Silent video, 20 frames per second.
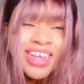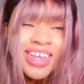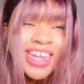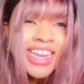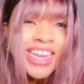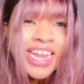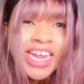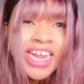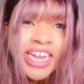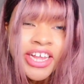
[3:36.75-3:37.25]

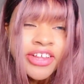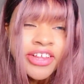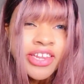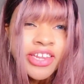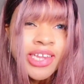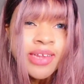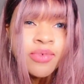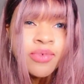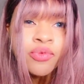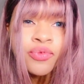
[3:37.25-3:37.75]

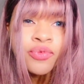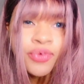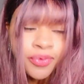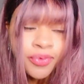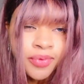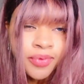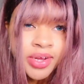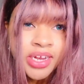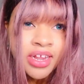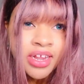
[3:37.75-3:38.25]
Canadians
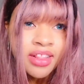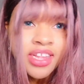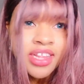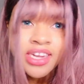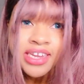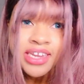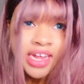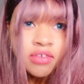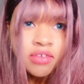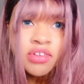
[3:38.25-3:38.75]
ruined
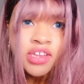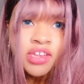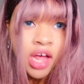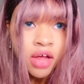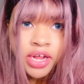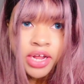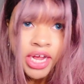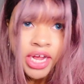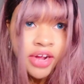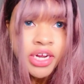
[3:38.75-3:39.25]
the
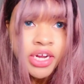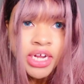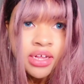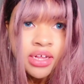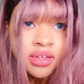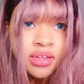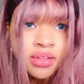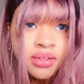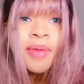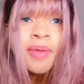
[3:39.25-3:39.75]
downtown
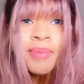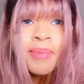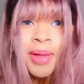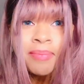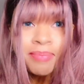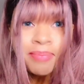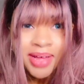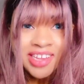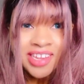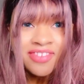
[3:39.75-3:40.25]
area. My
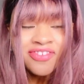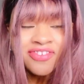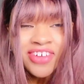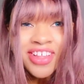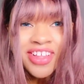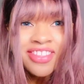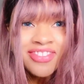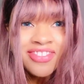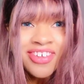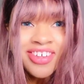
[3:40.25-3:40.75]
best
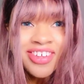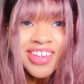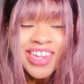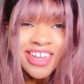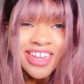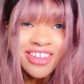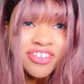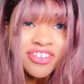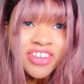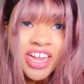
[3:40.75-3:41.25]
friend
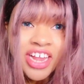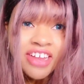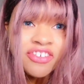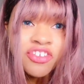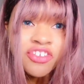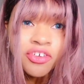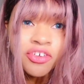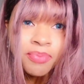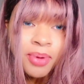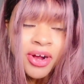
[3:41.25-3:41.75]
throws
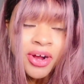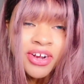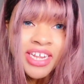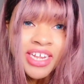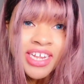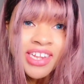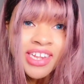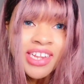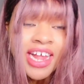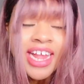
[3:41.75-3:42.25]
international
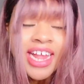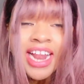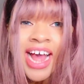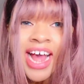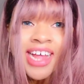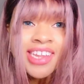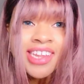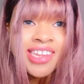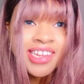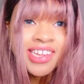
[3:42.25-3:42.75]
parties and
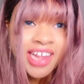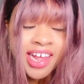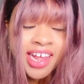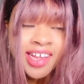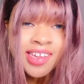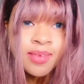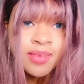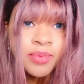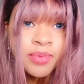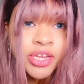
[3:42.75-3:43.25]
has
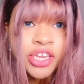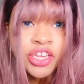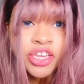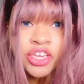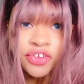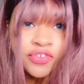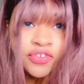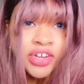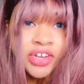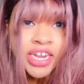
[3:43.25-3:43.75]
sex with
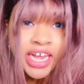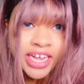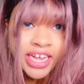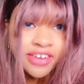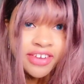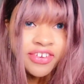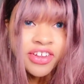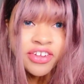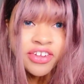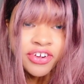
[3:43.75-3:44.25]
different
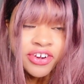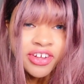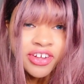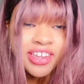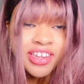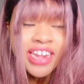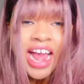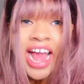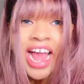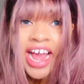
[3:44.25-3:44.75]
Asian
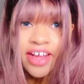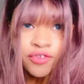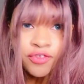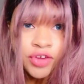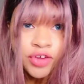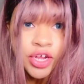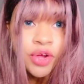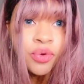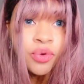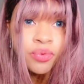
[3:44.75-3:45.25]
girls every